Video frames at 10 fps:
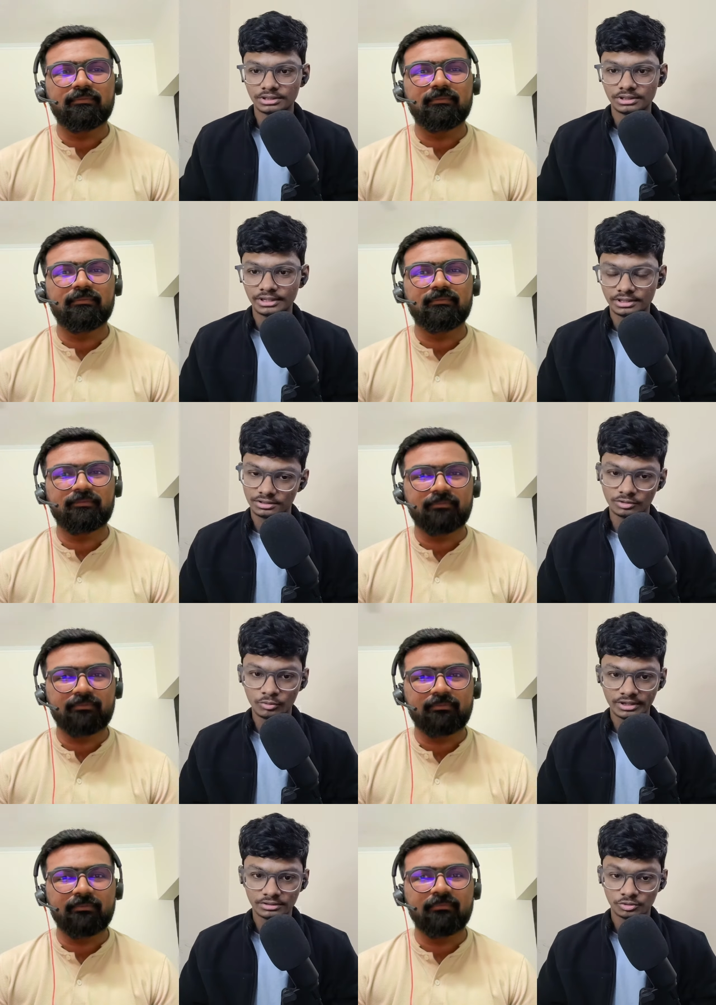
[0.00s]
Speaker 1: uh, like
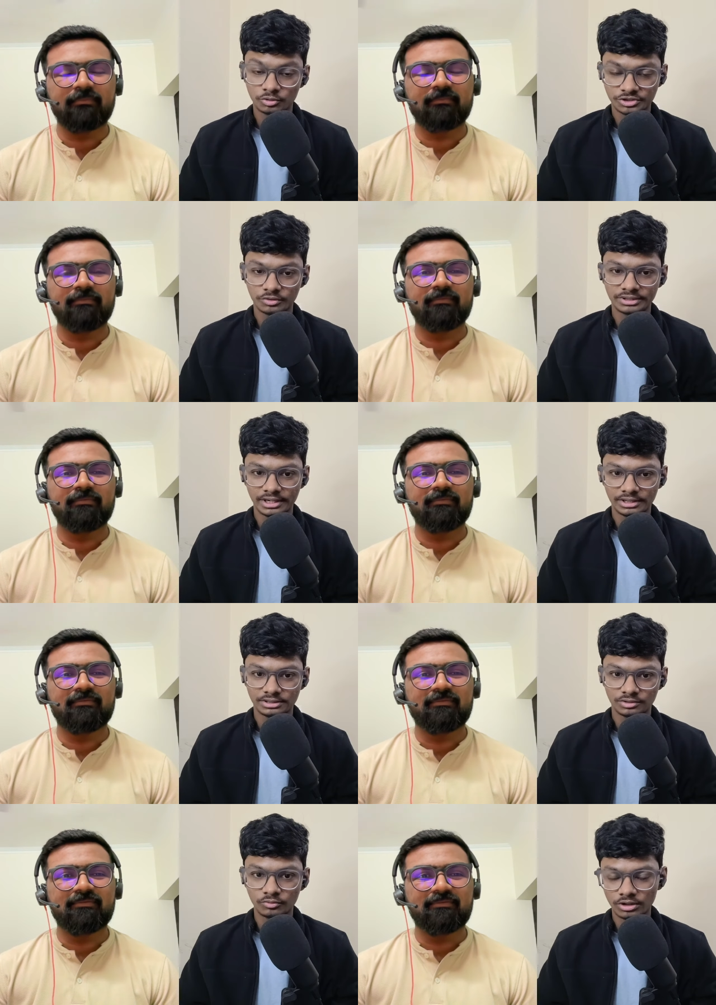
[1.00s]
you are so sure
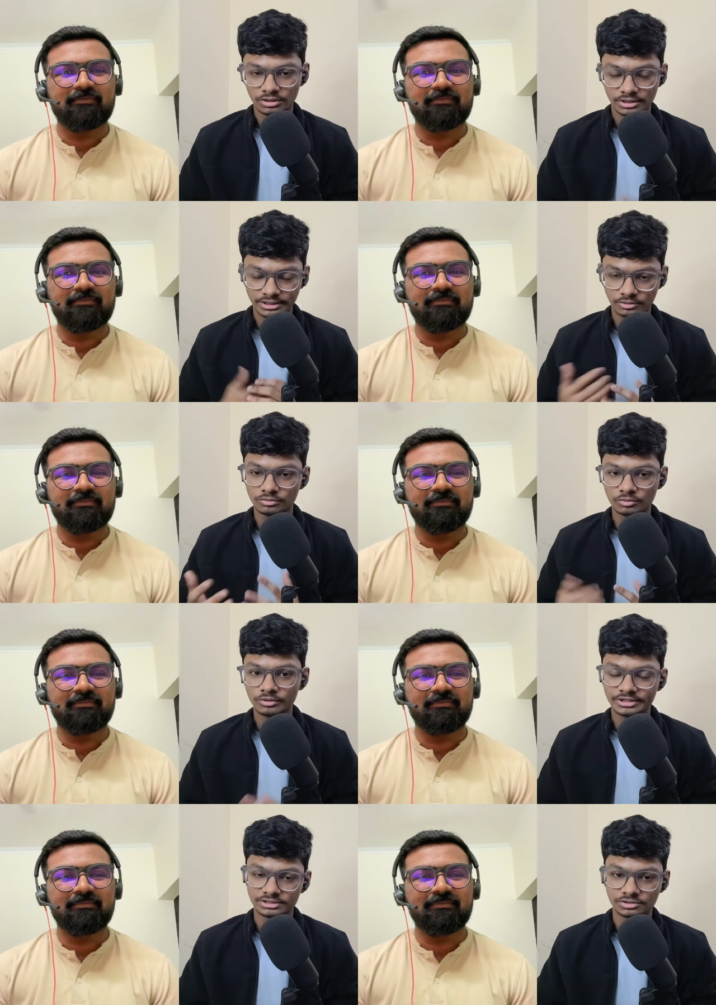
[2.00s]
that you wanted to
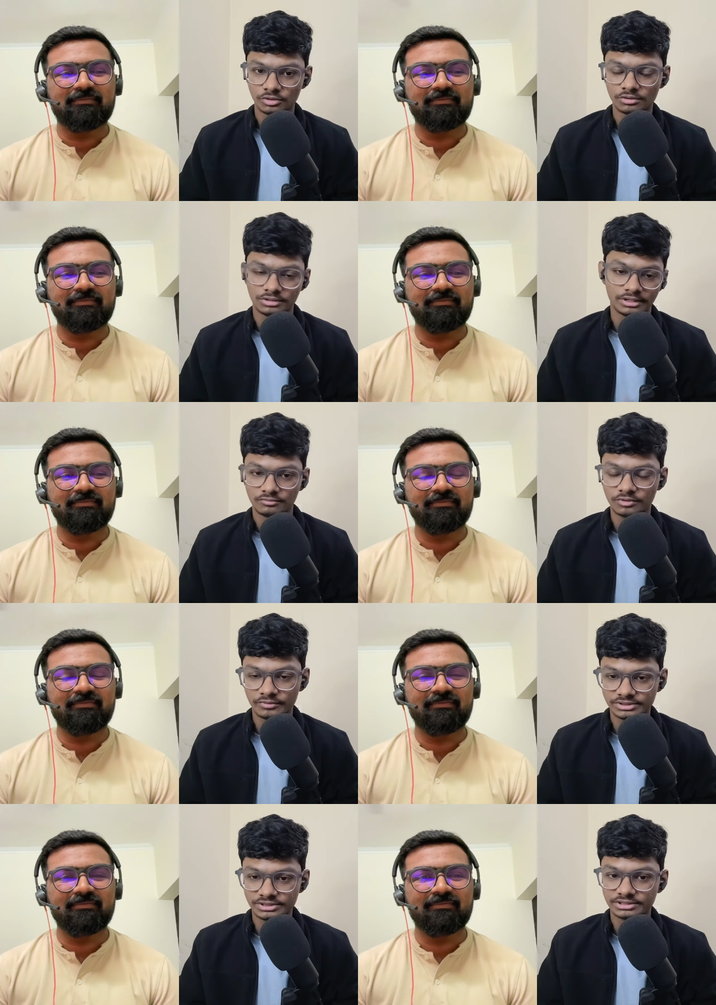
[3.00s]
do a research or like
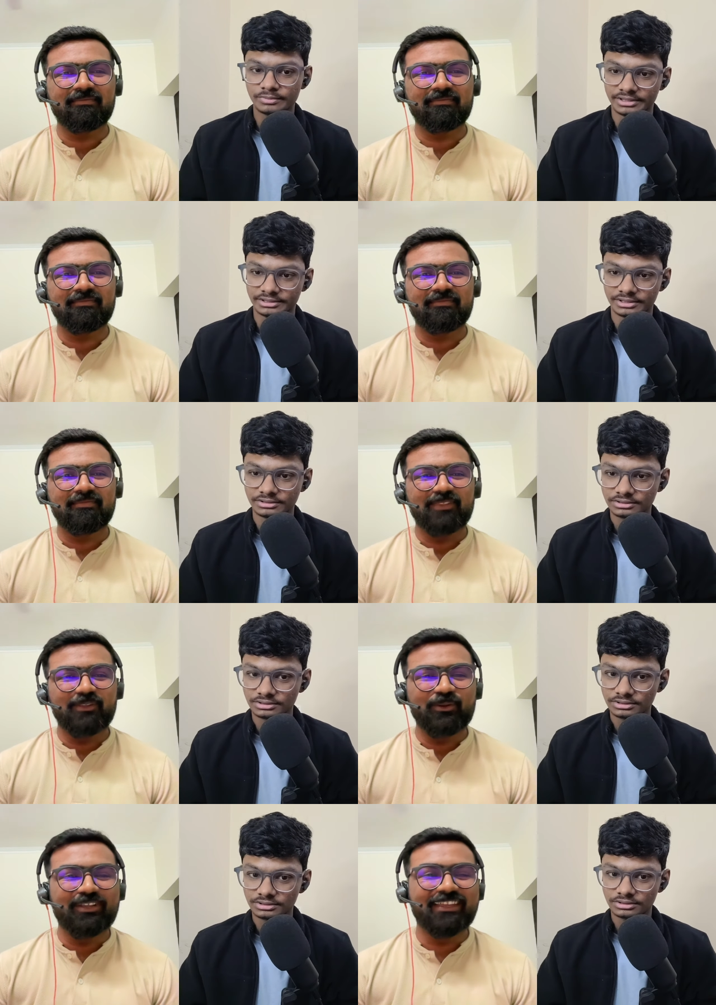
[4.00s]
what was the reason behind that
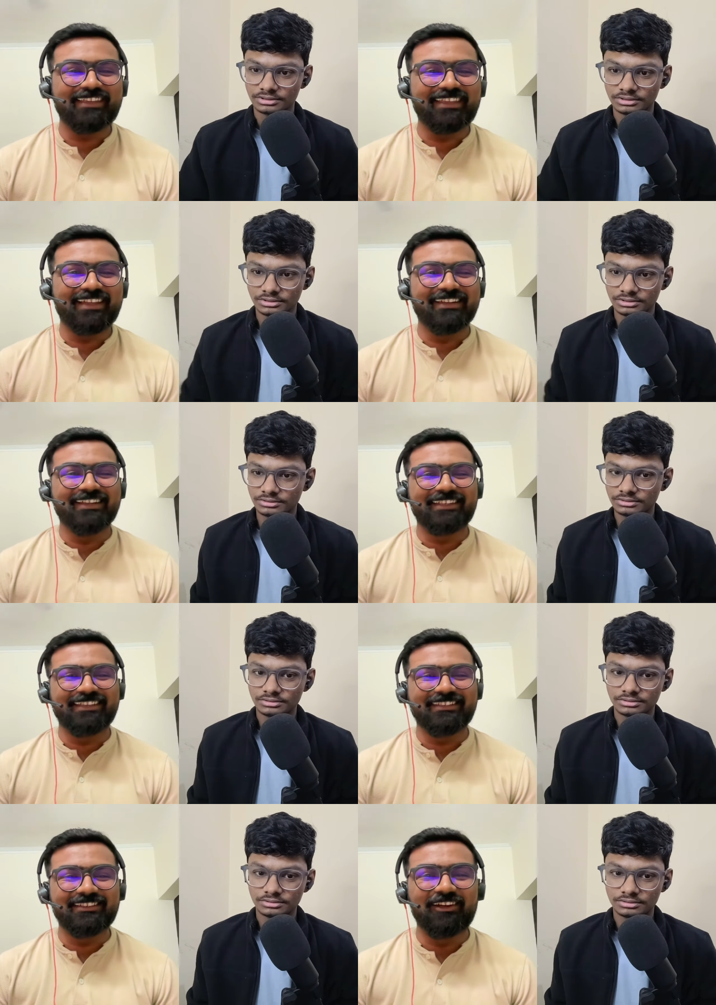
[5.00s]
okay yeah it's
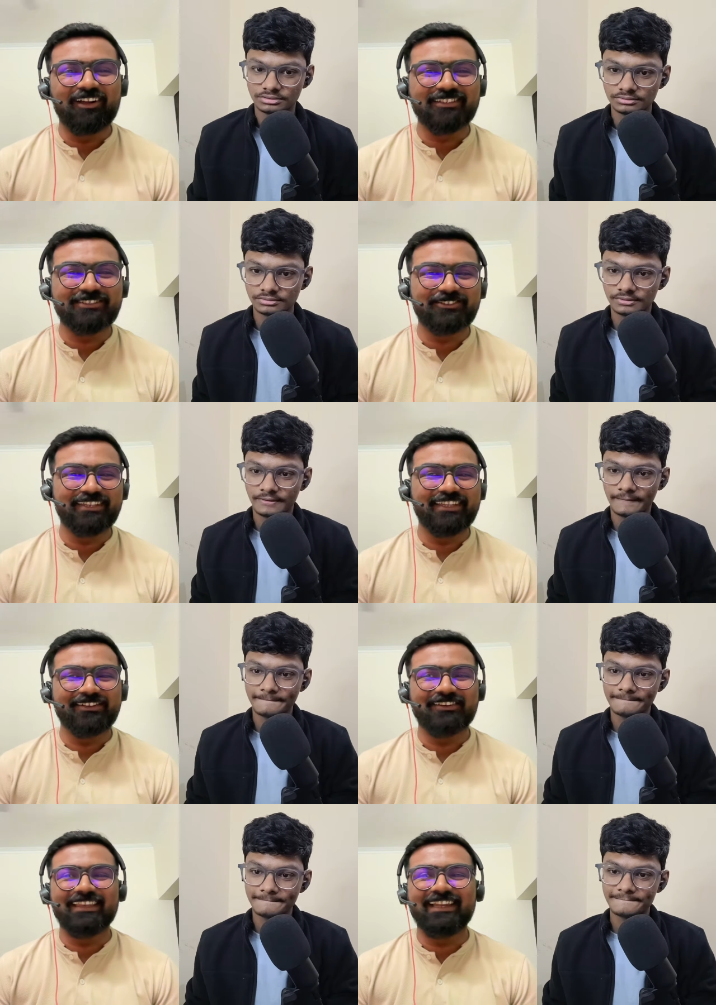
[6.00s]
it's a
Speaker 2: long story
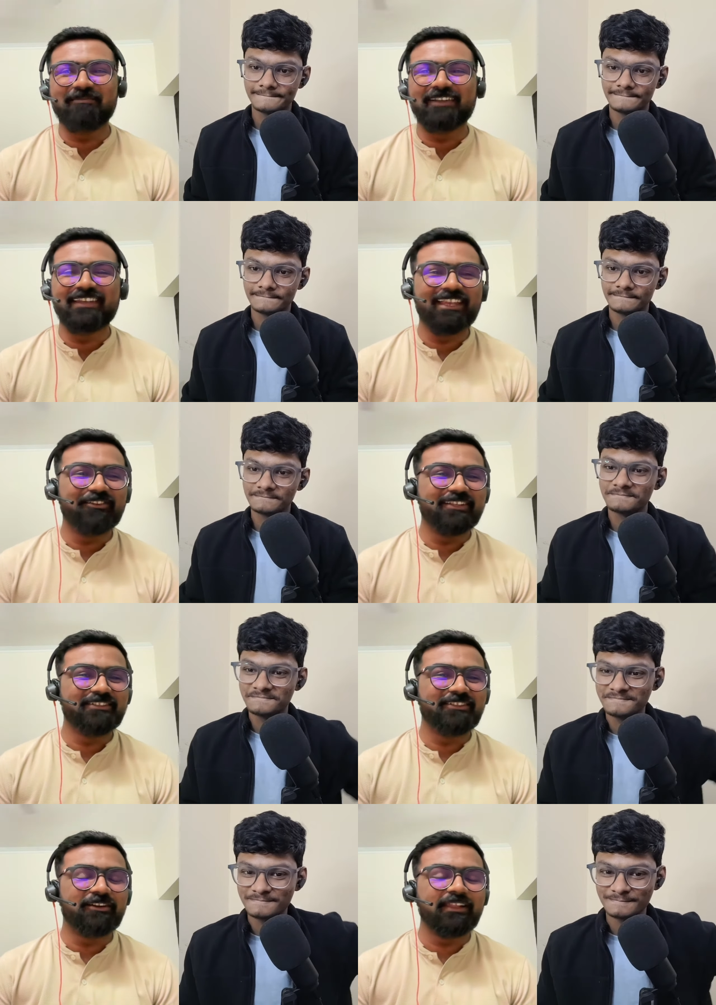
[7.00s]
okay let me tell you in
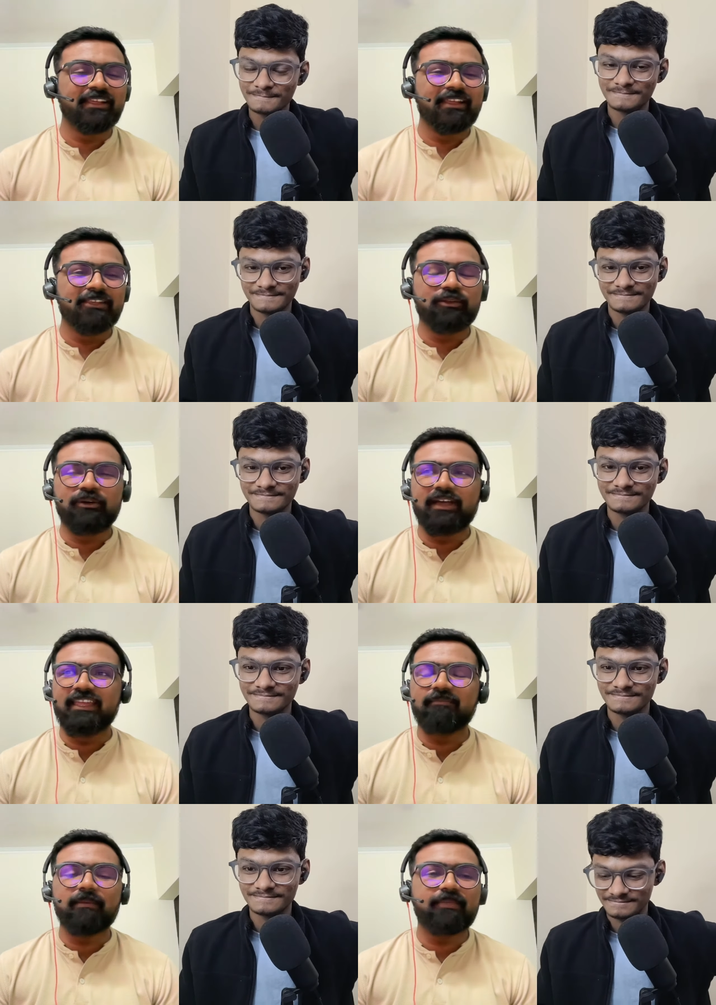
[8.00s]
short so uh,
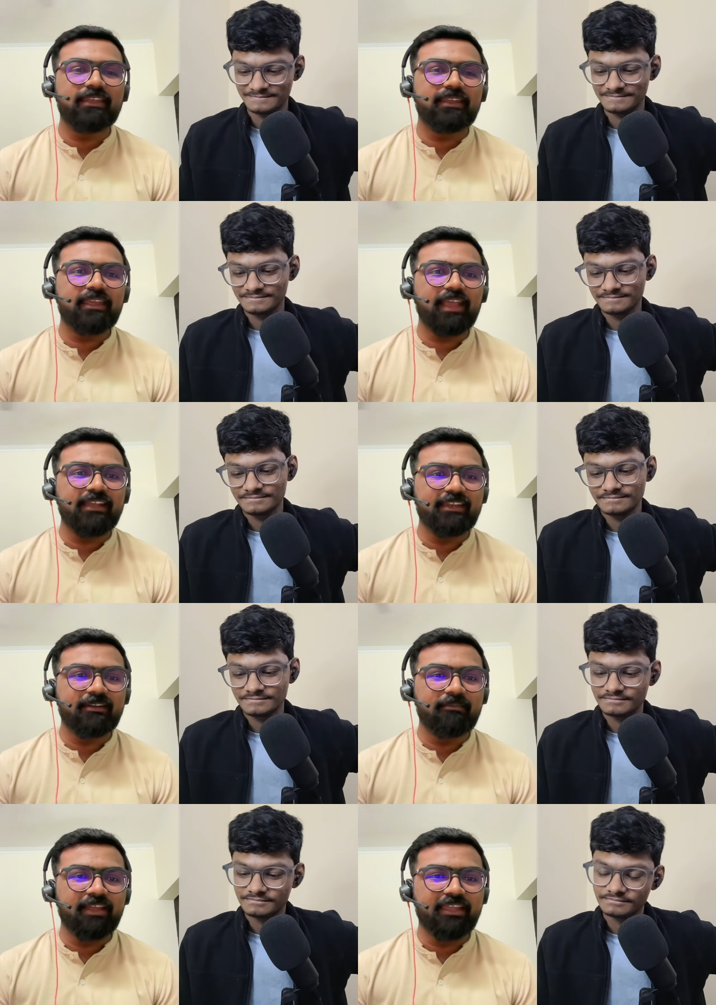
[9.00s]
in my btech i
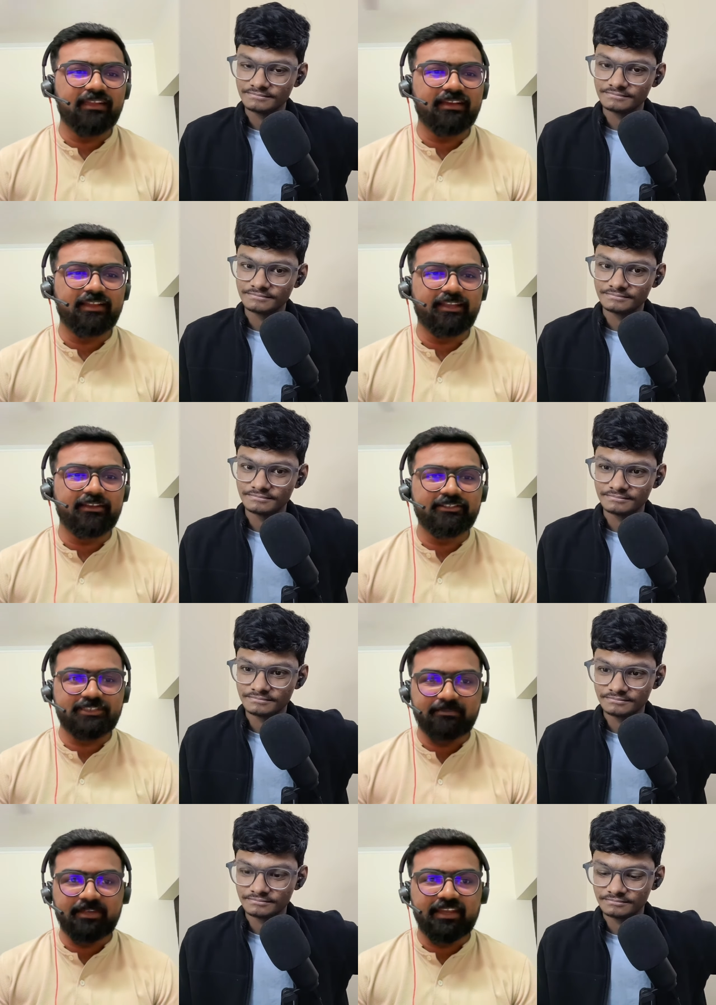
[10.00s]
did my uh,
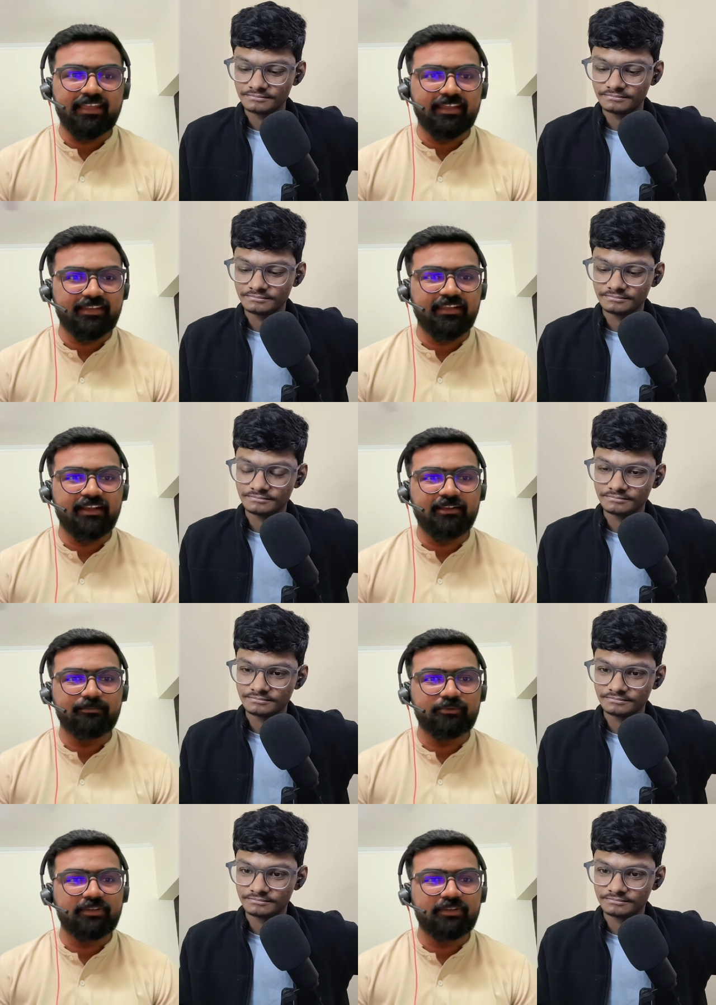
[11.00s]
internship at iit kanpur